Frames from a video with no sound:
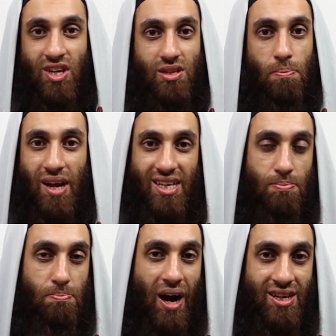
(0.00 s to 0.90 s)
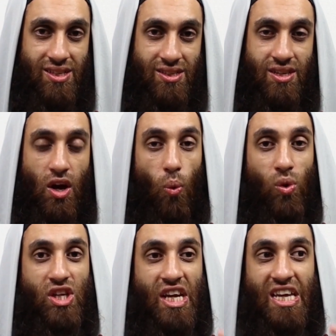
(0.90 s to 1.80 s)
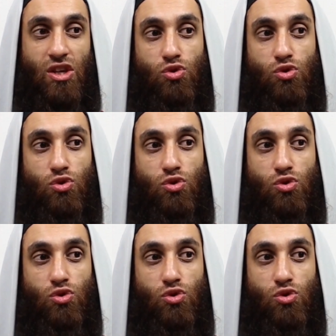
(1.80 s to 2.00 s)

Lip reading: doesn't place matters which he